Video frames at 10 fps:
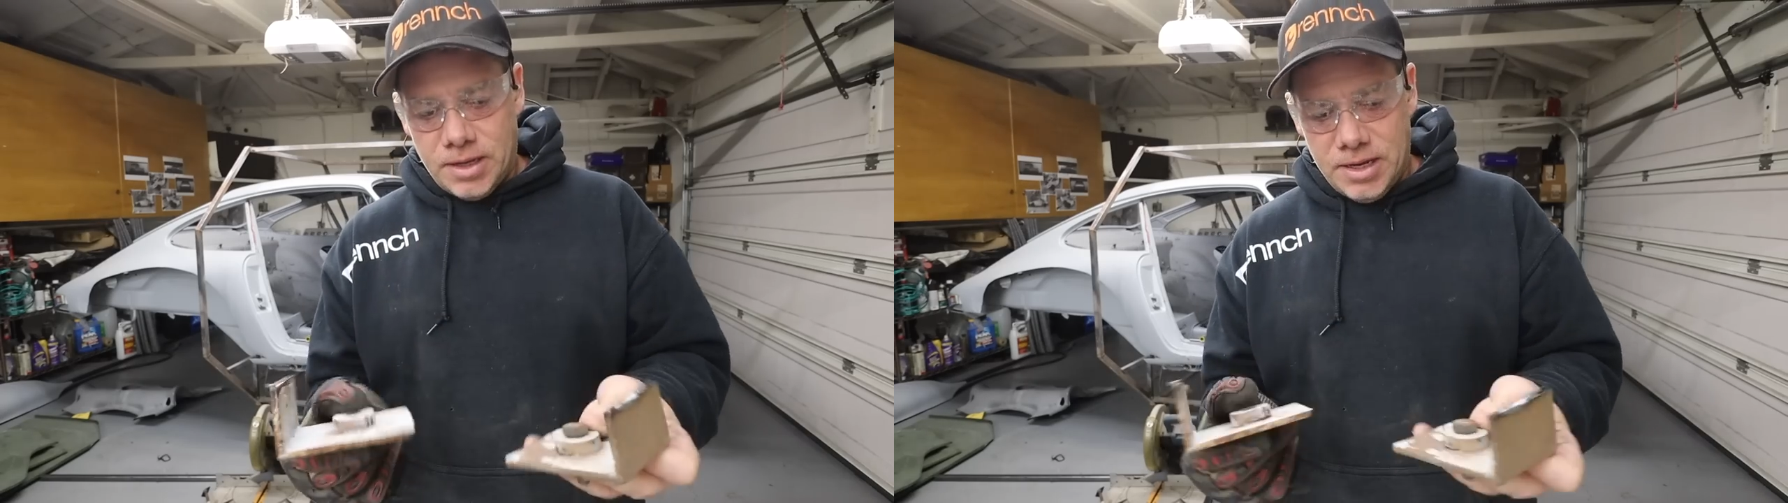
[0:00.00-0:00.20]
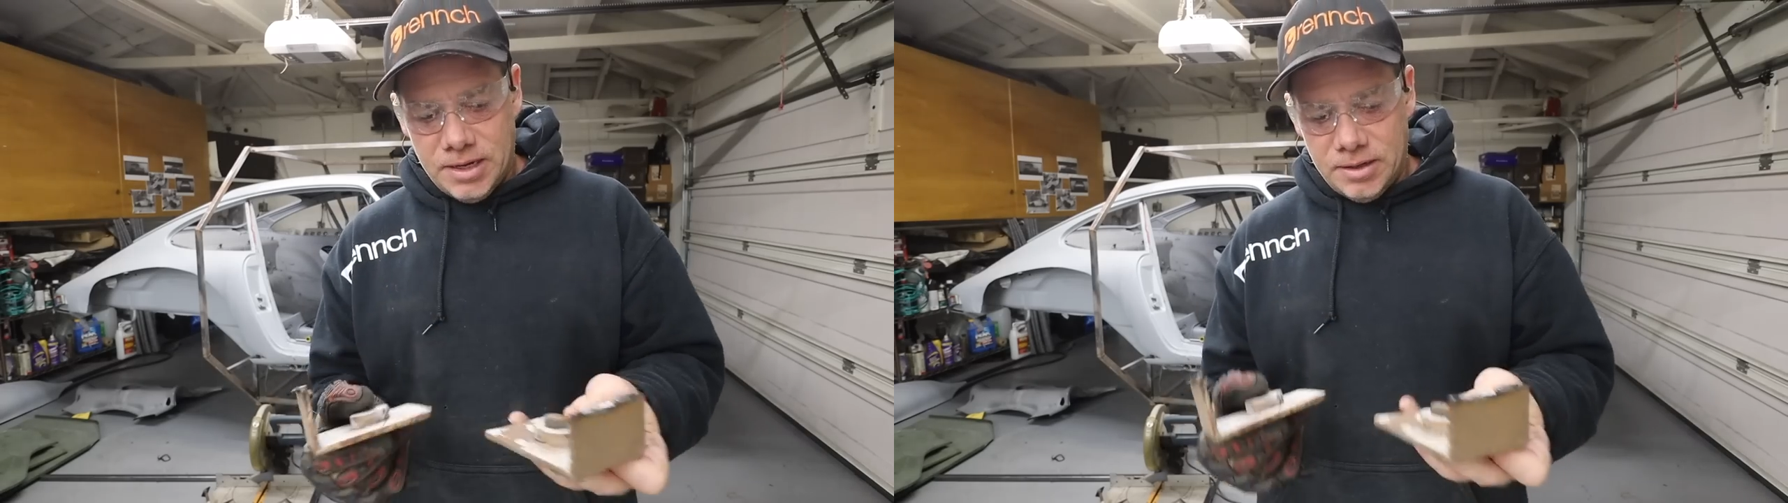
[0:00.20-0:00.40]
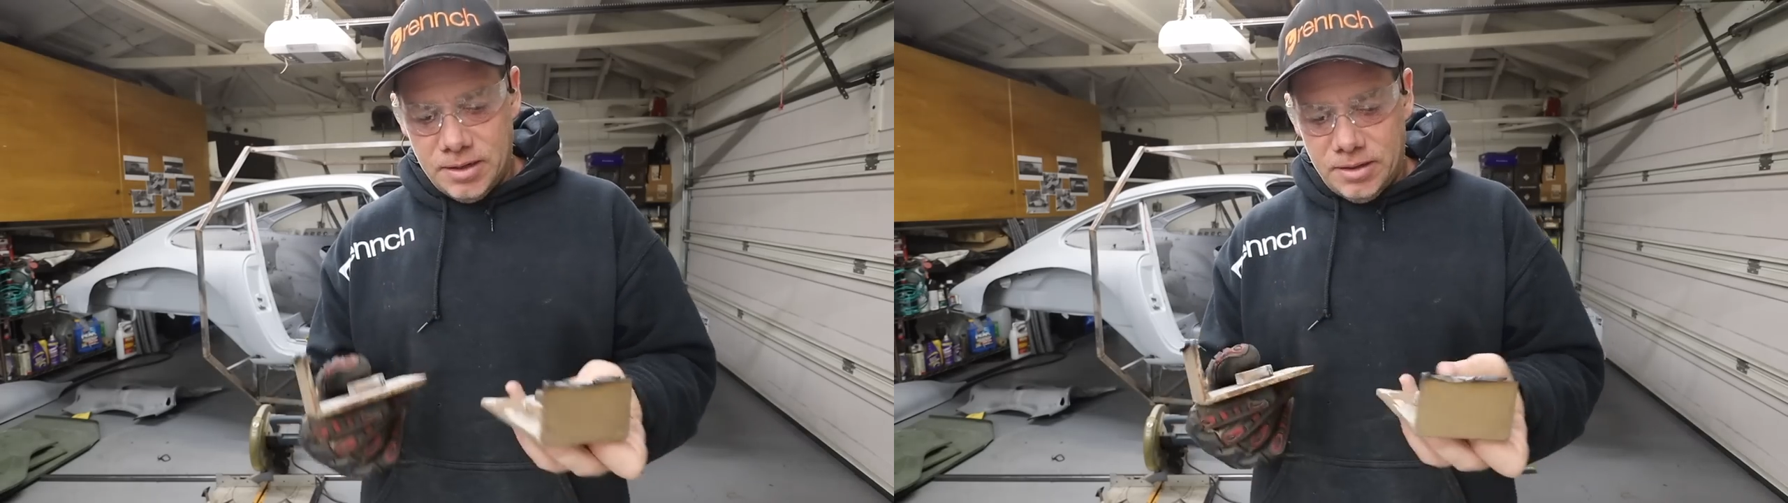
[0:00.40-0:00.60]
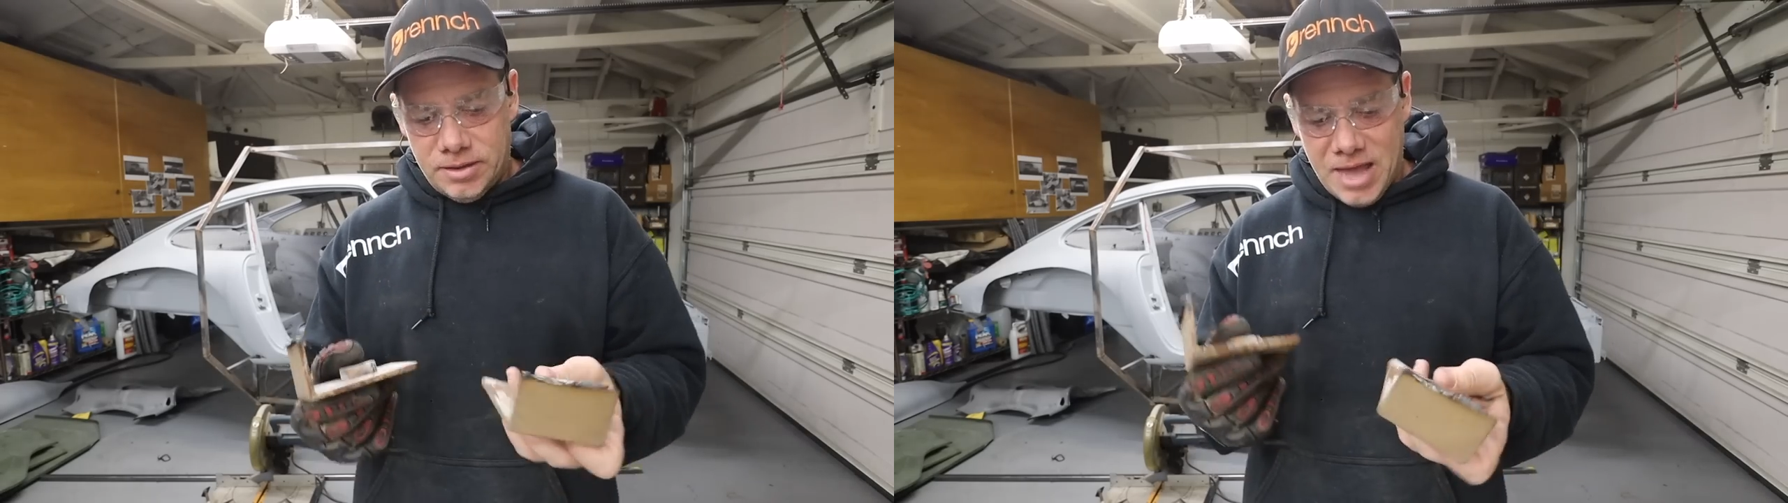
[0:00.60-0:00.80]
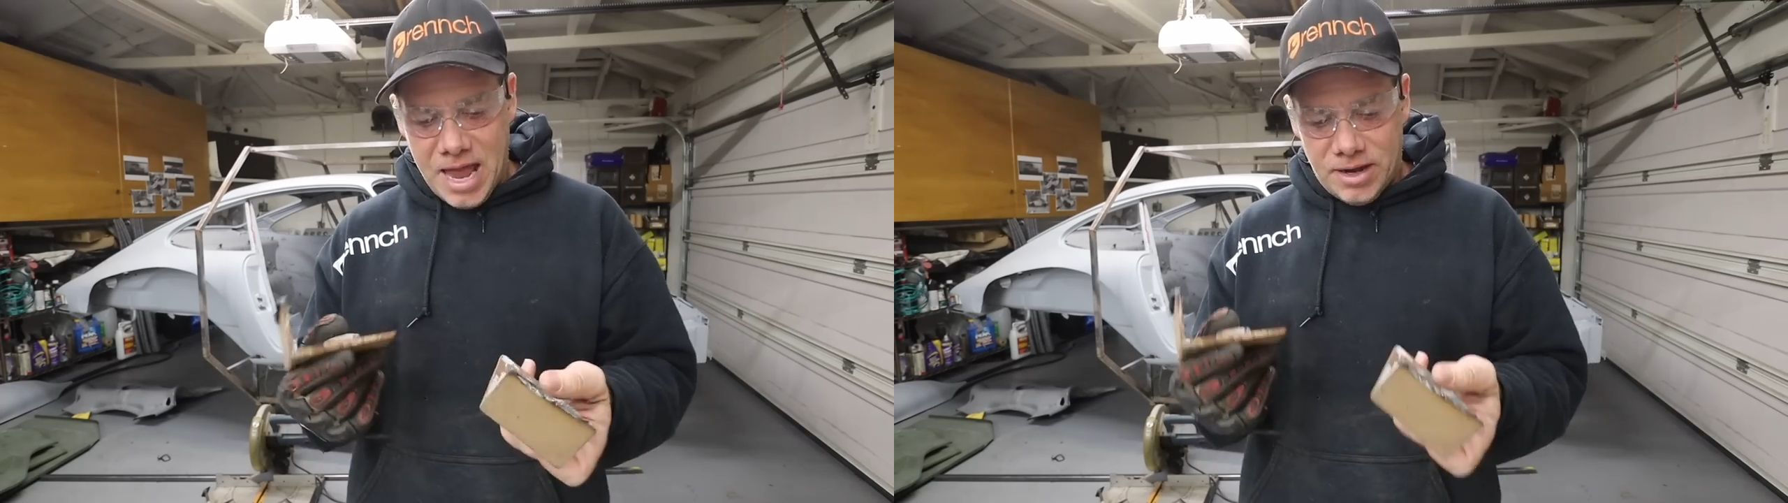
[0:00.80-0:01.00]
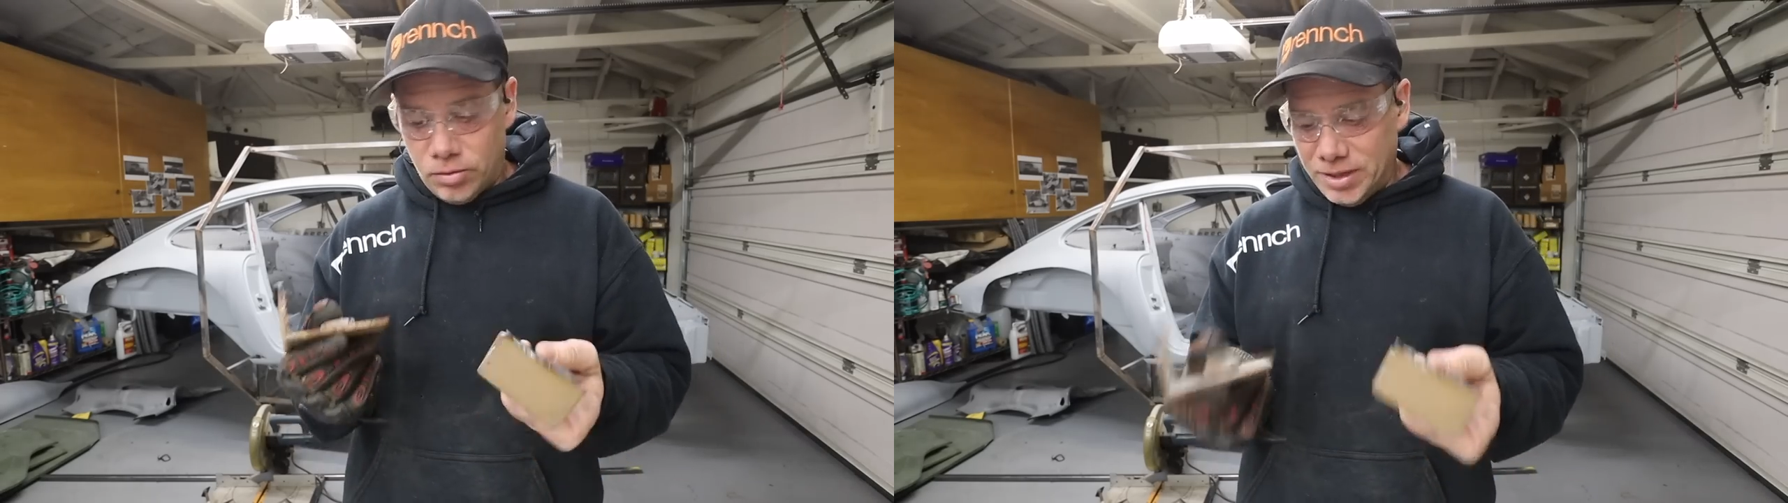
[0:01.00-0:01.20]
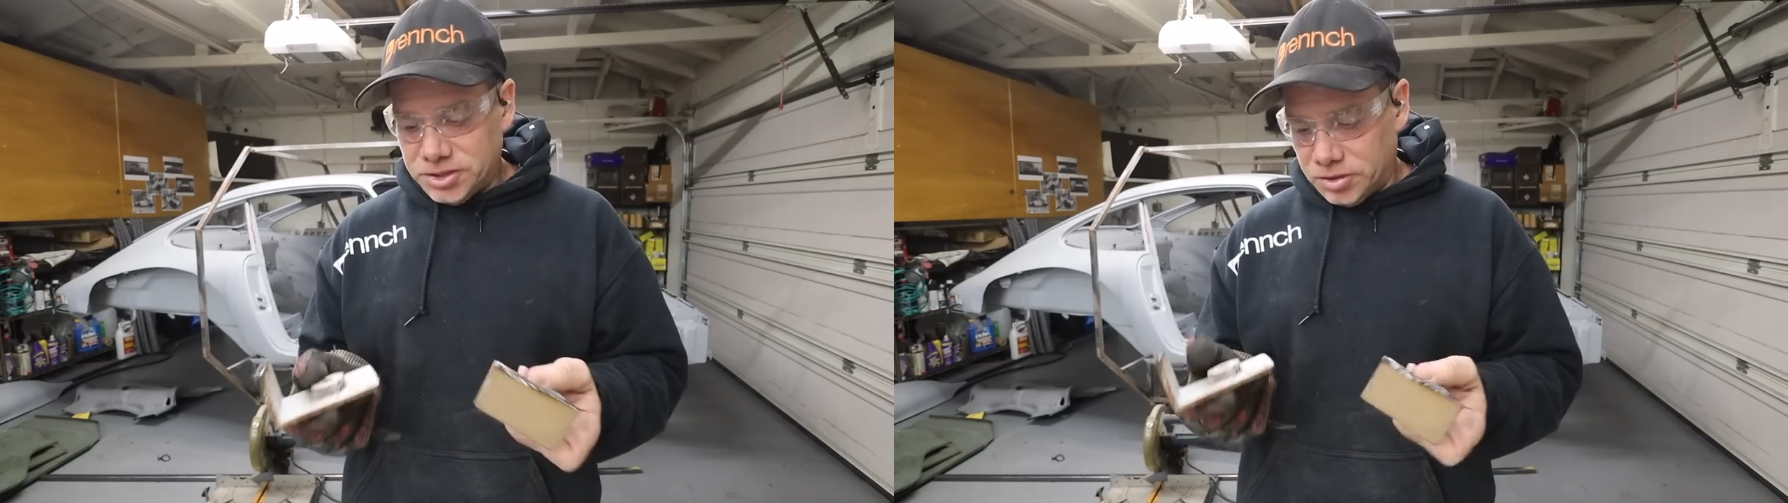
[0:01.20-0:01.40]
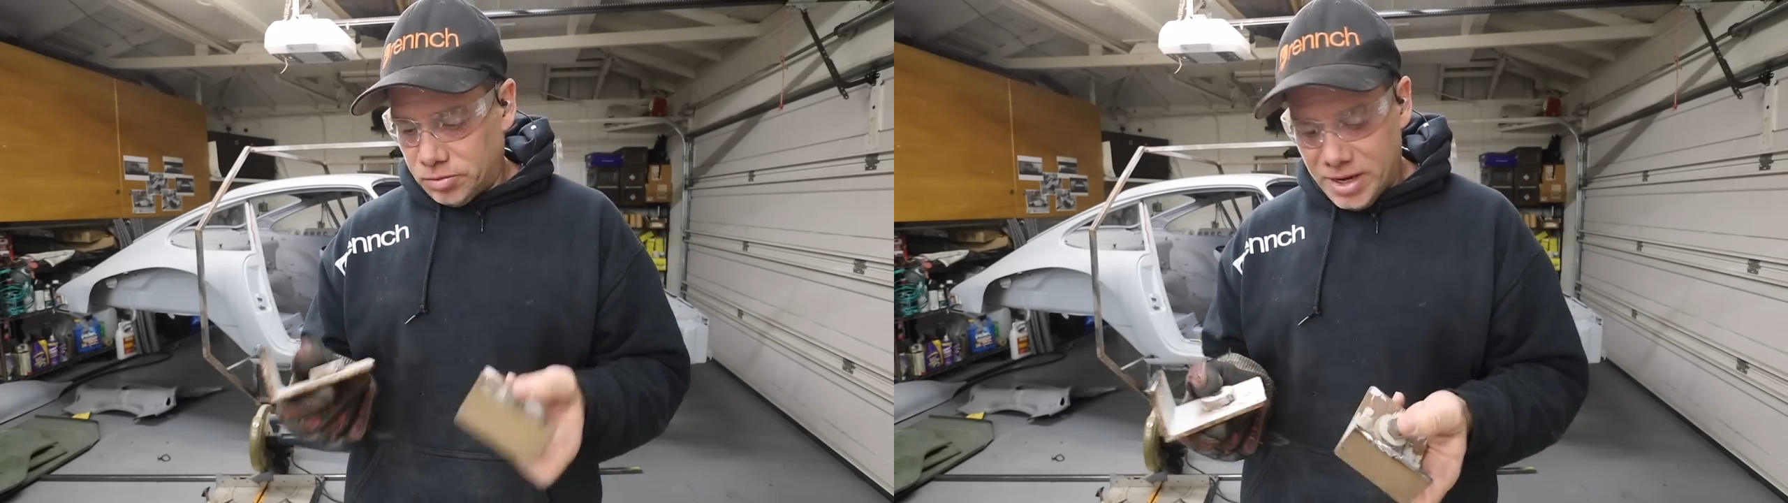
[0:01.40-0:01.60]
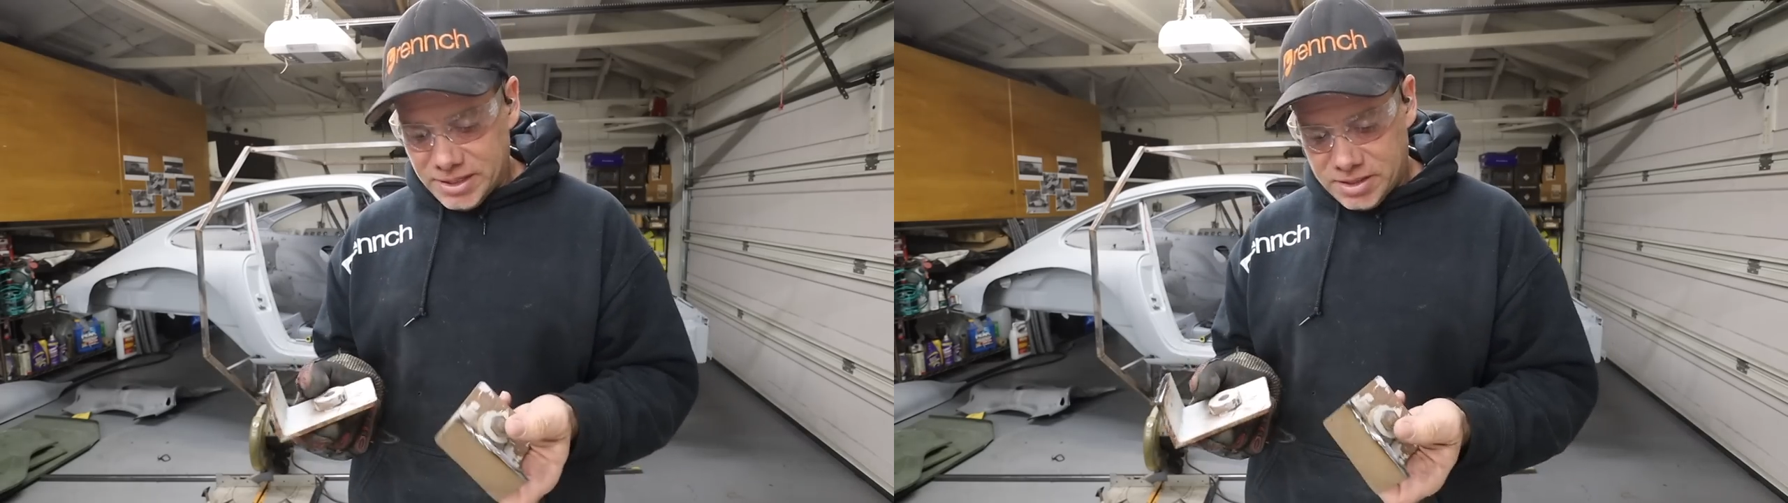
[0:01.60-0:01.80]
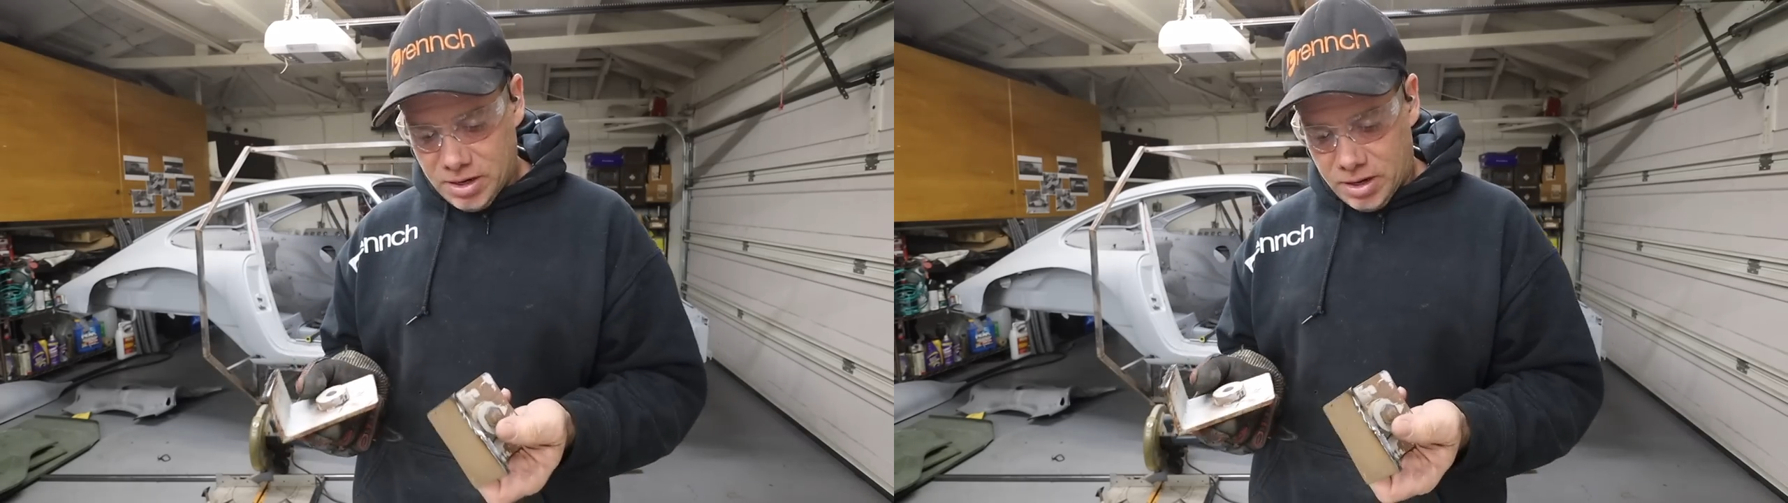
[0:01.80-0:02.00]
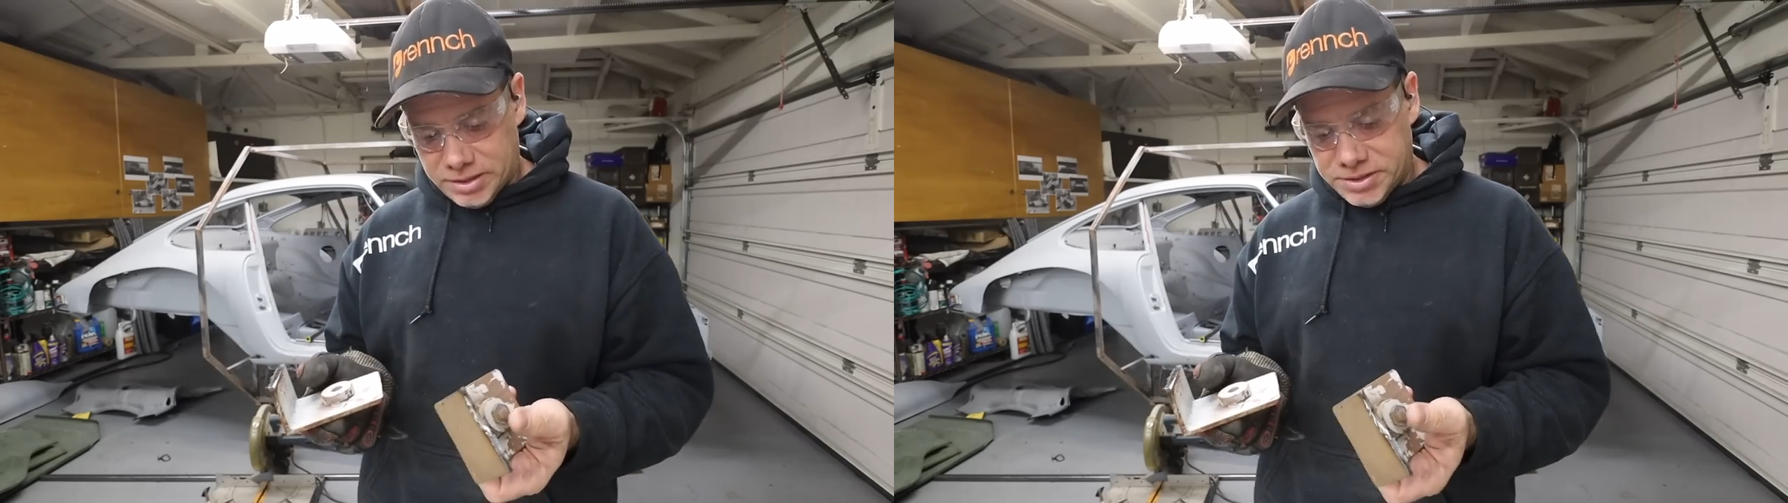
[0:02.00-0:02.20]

in that original race car.